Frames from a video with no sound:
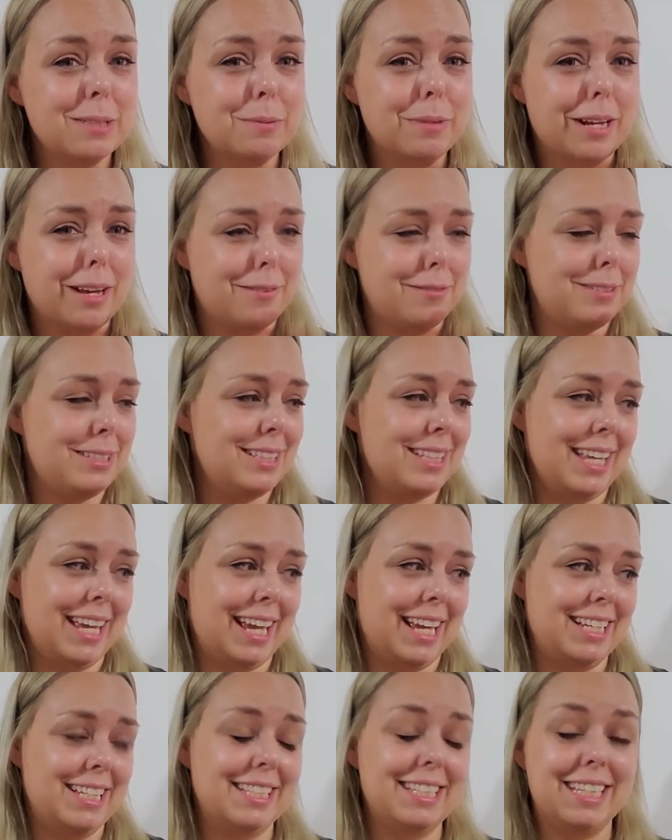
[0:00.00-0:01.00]
when I was like
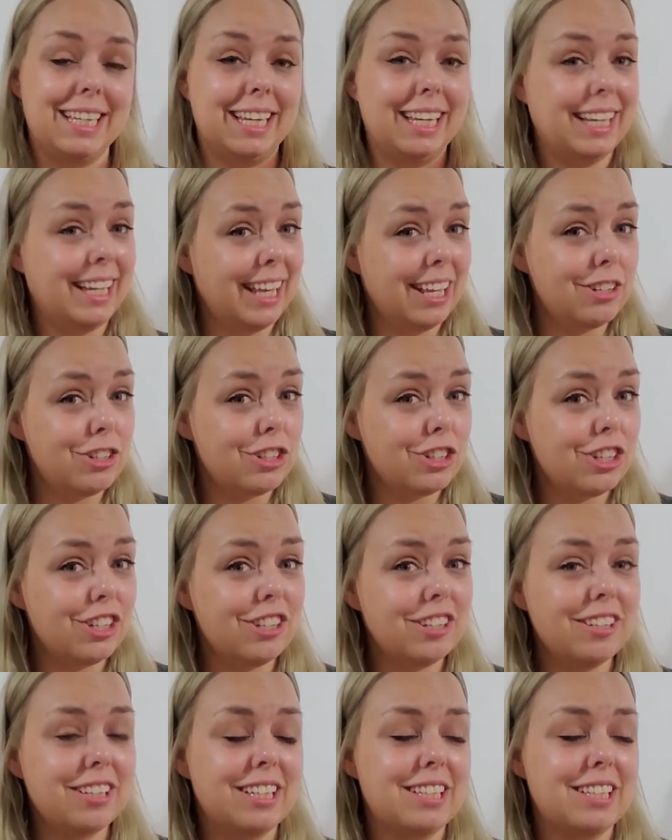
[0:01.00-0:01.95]
a teenager.